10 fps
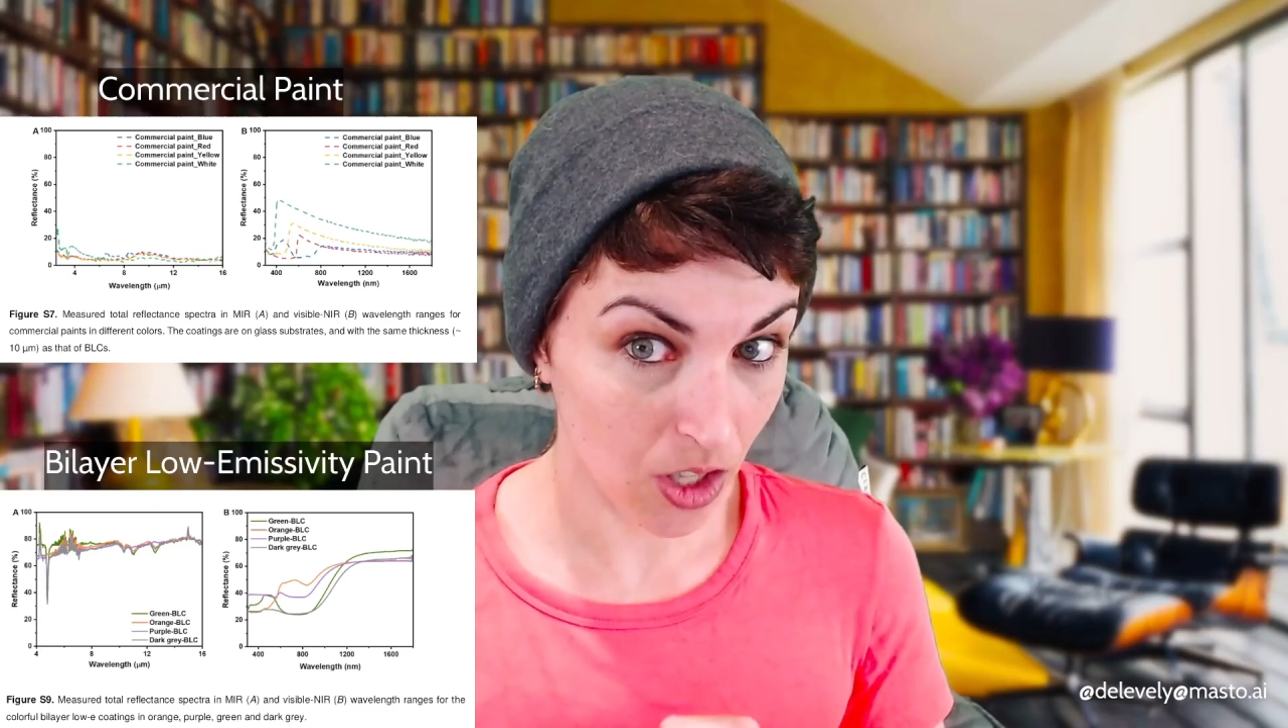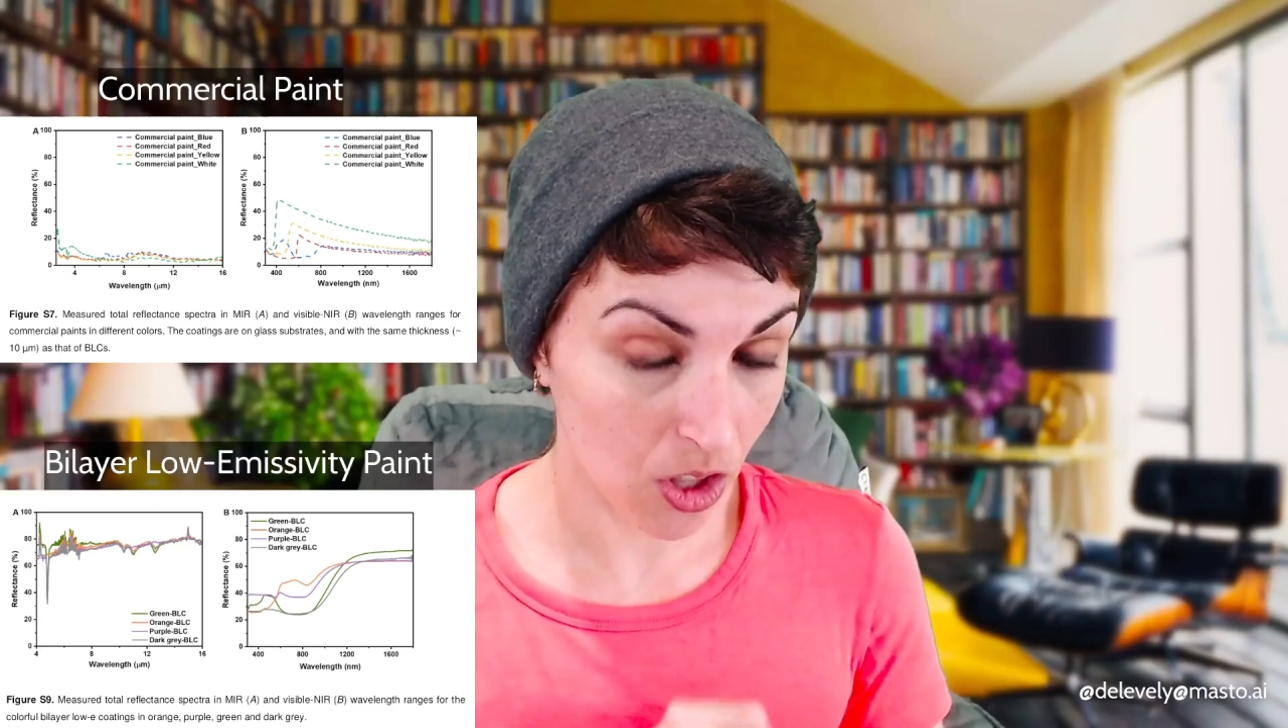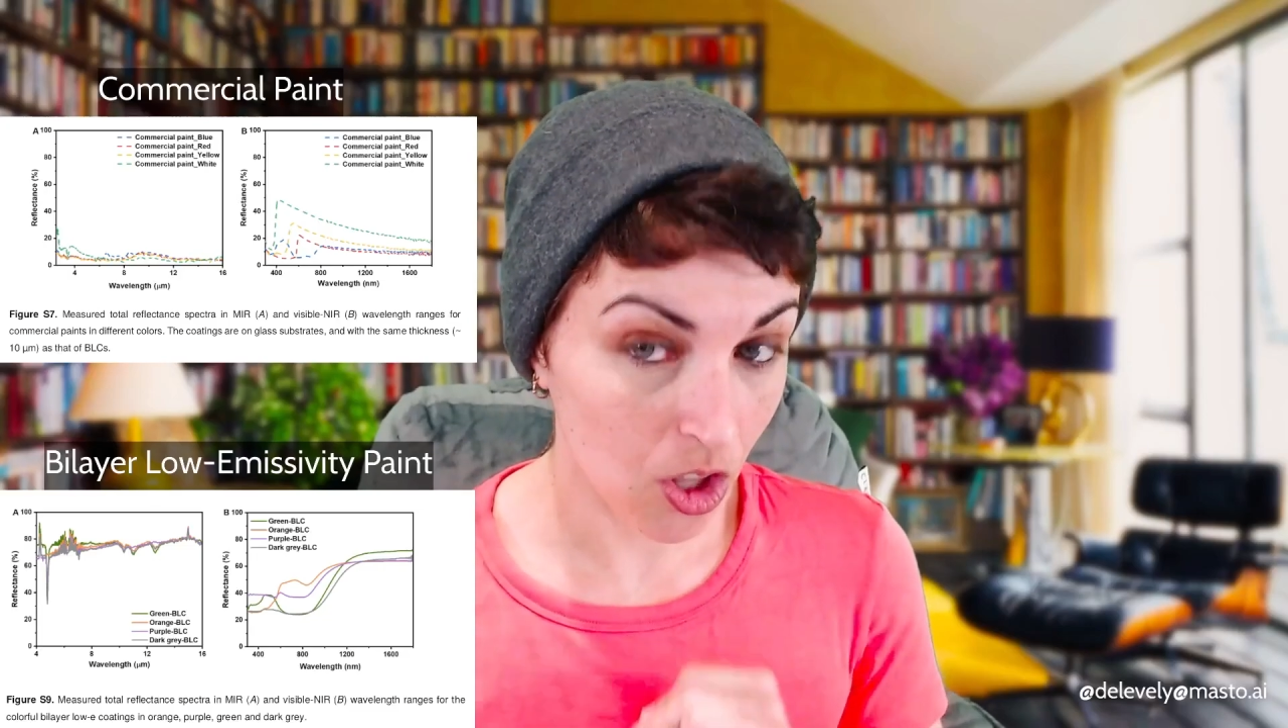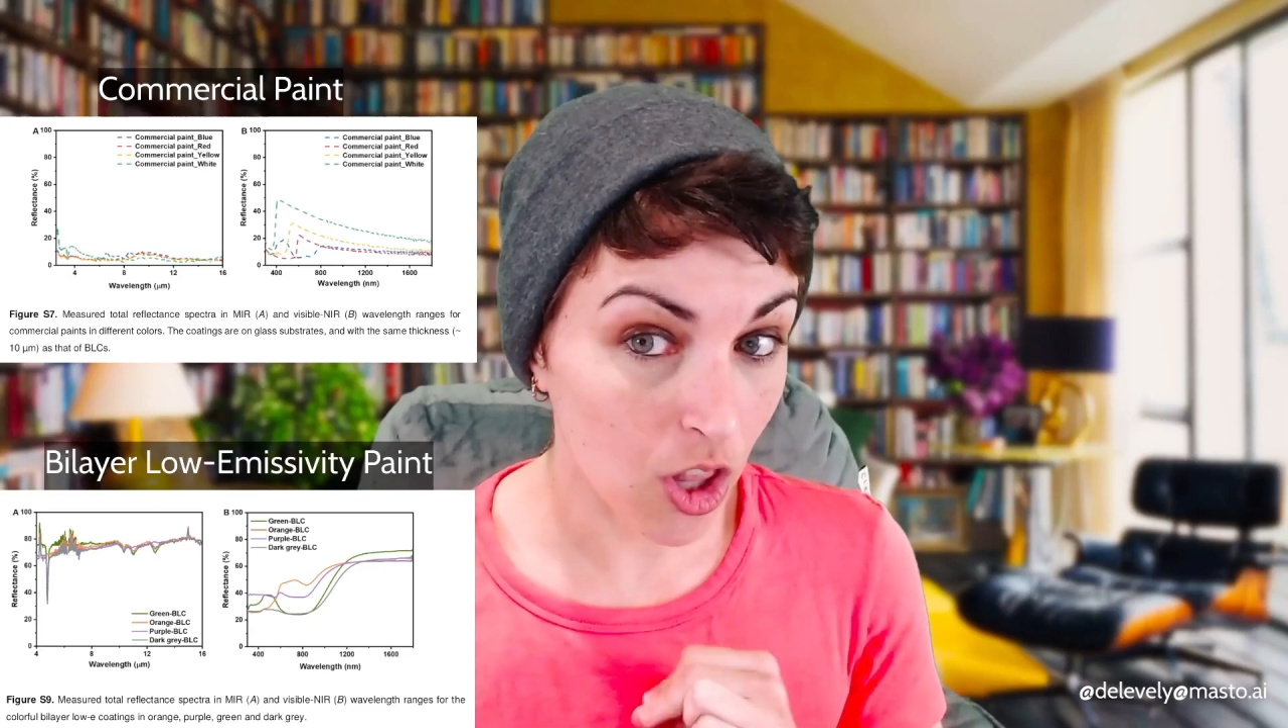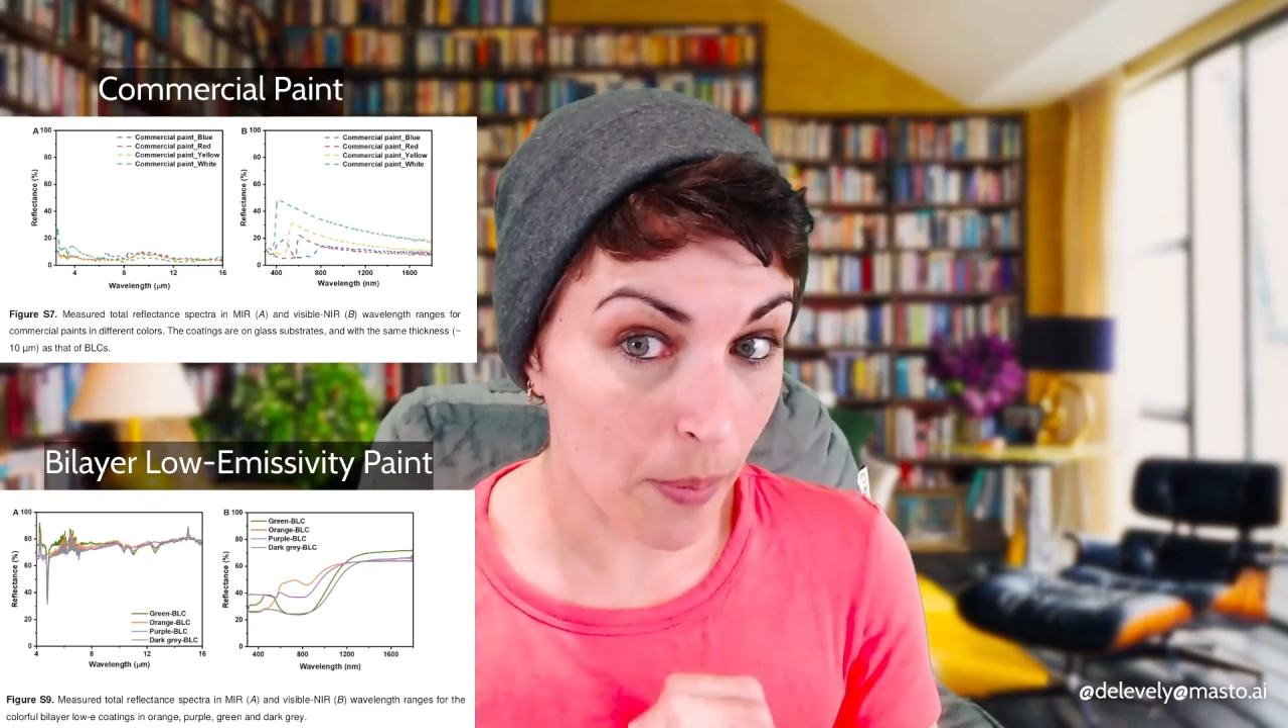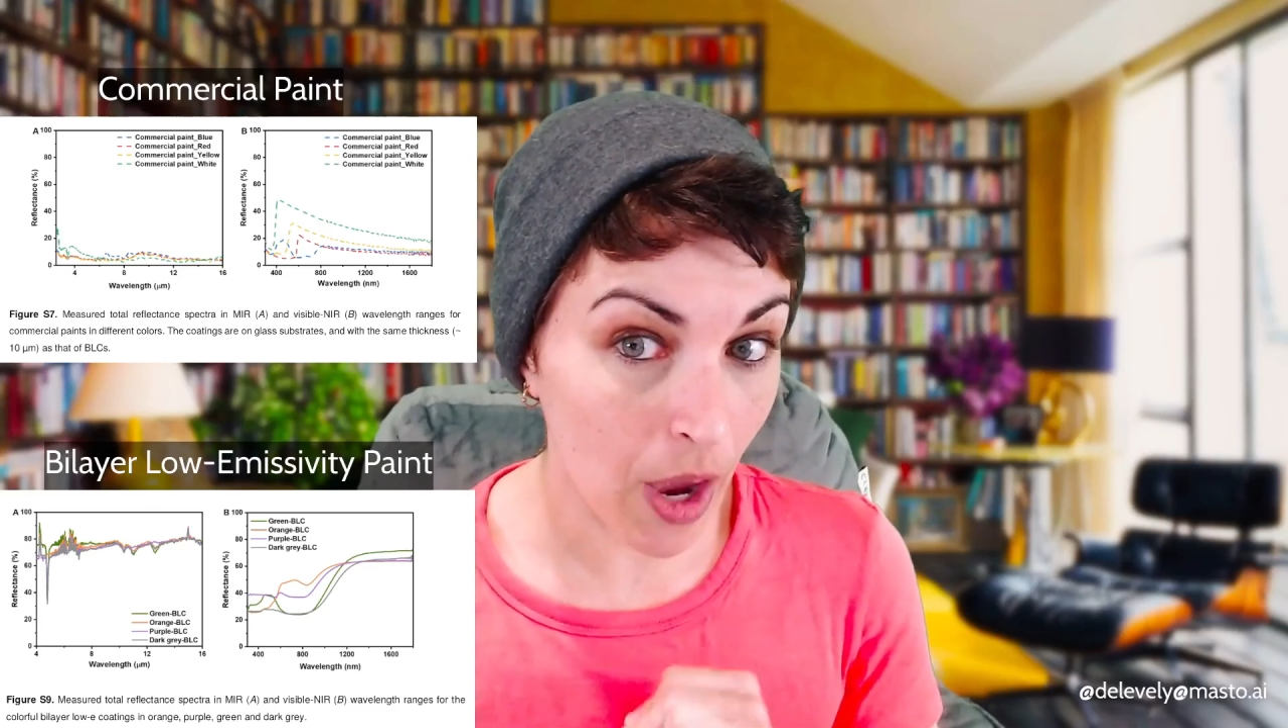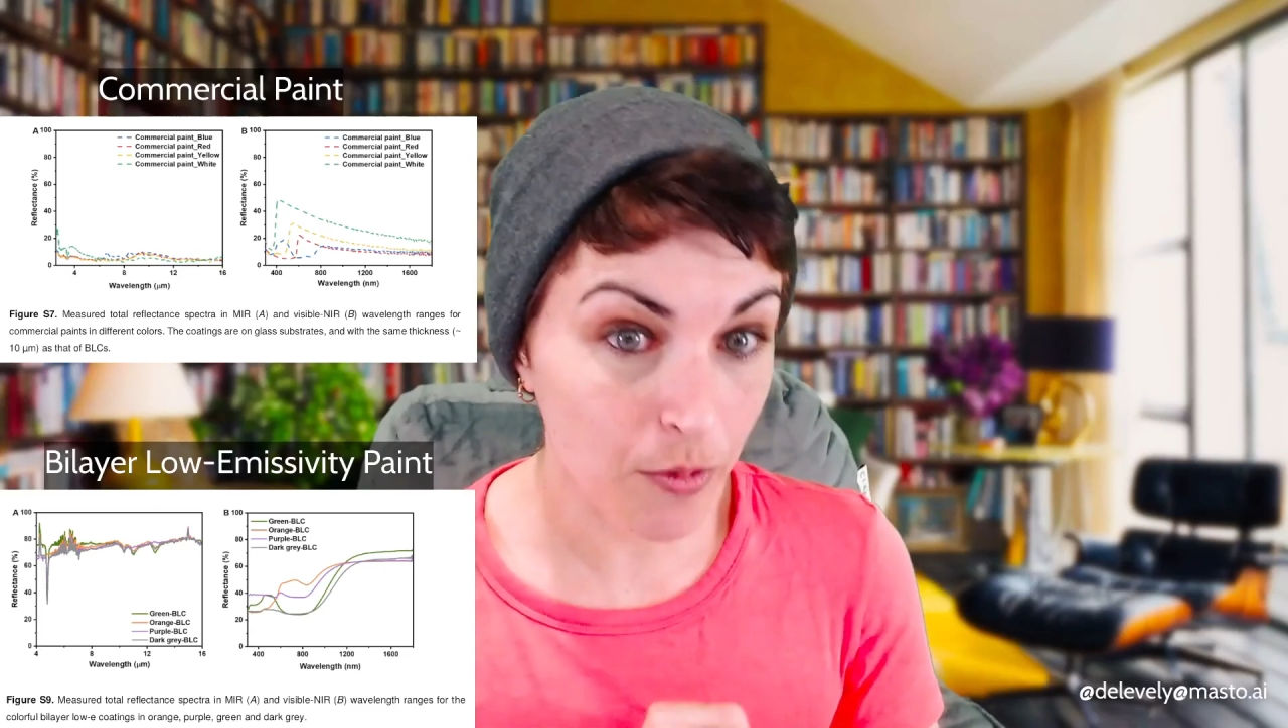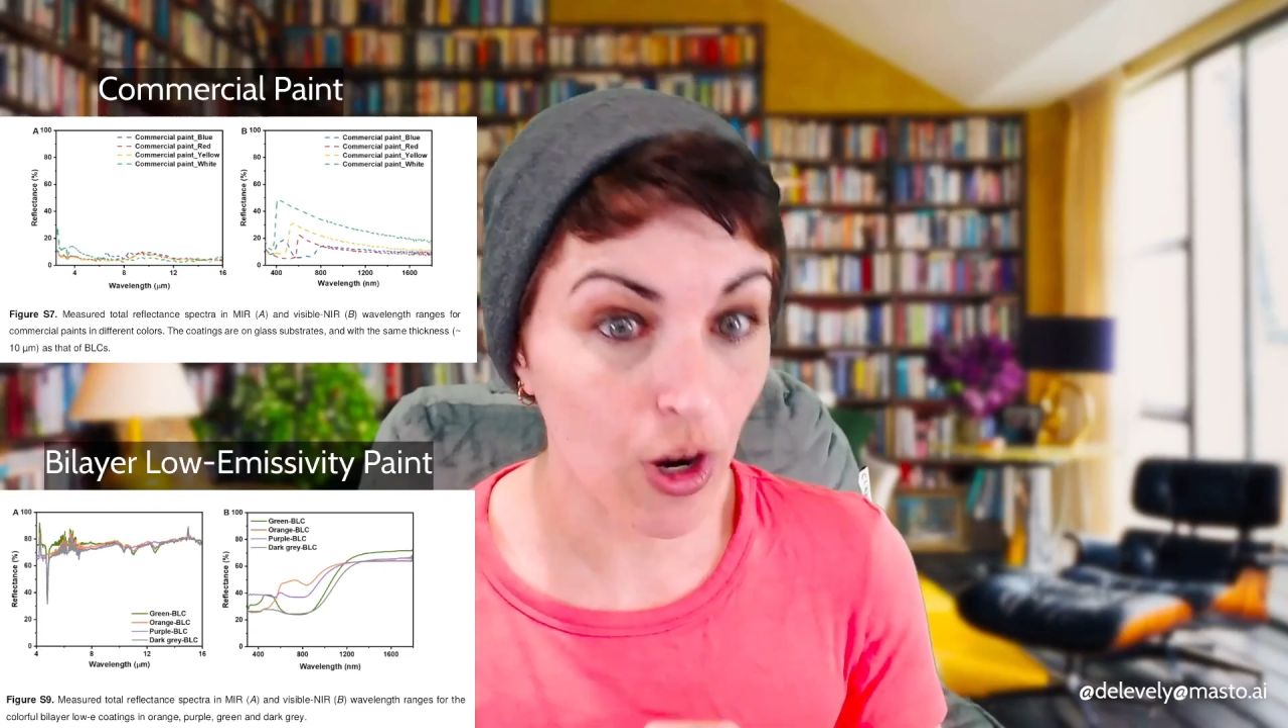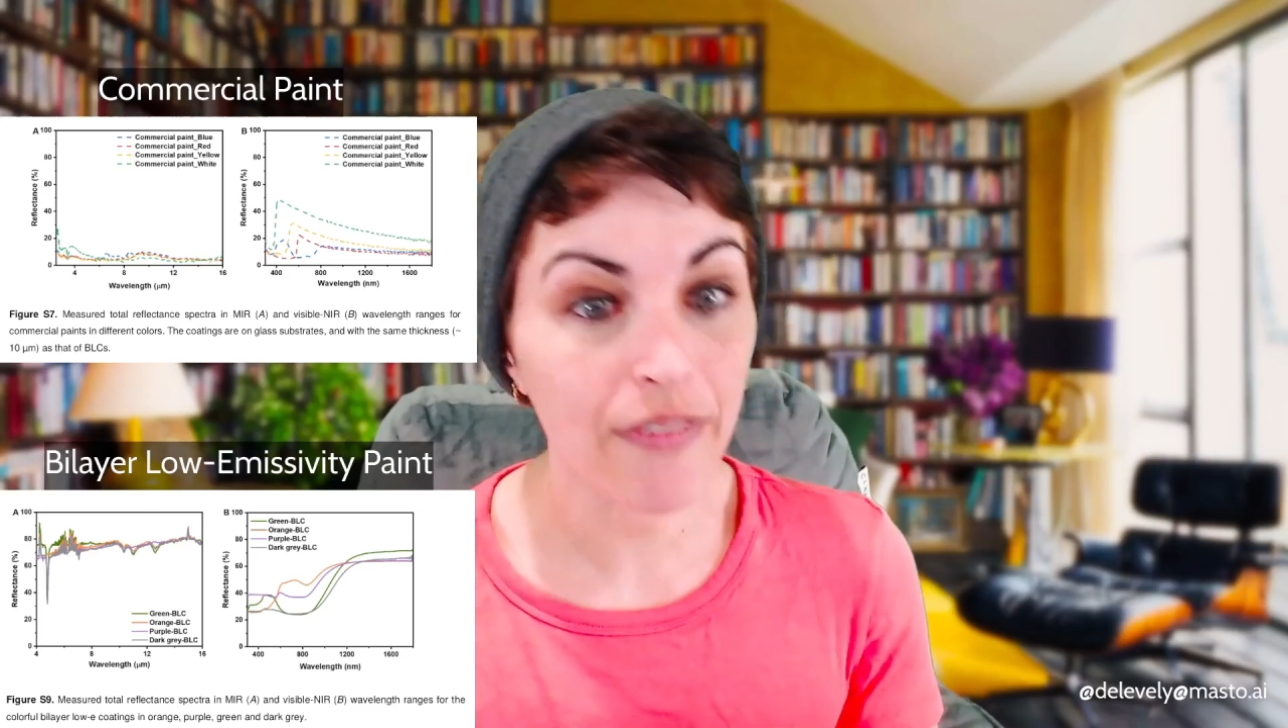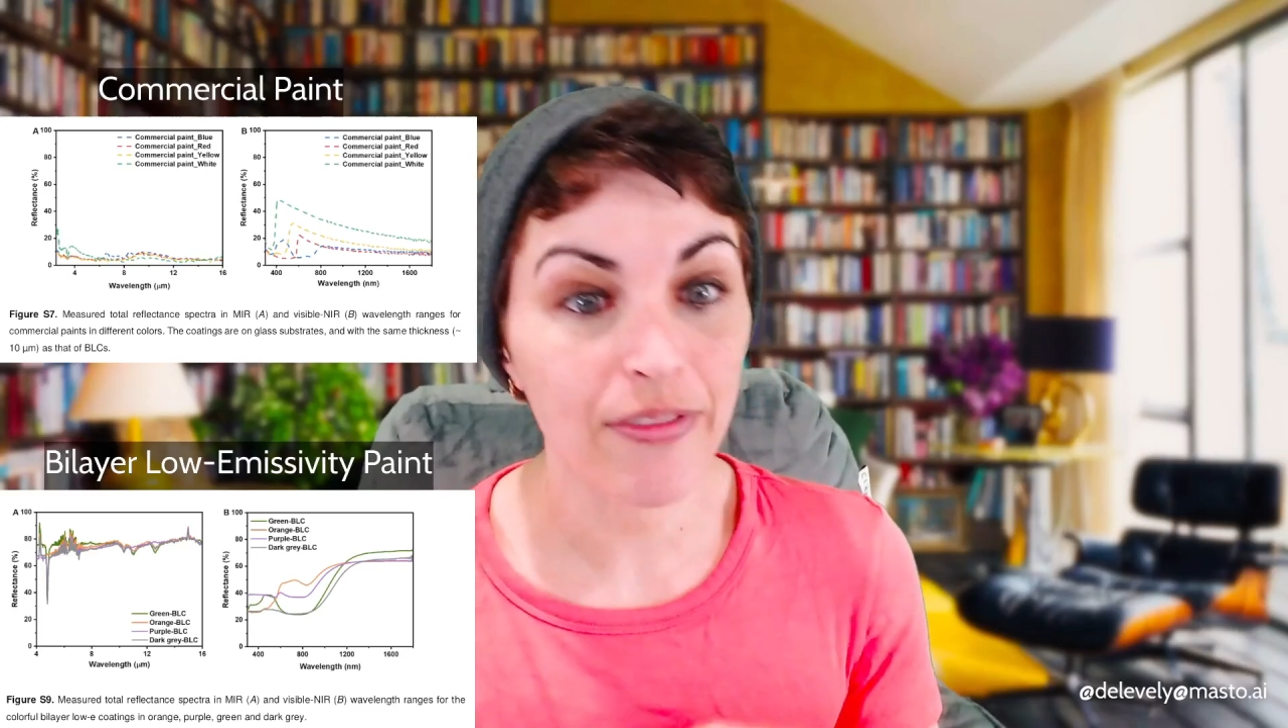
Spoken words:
on the bottom graph,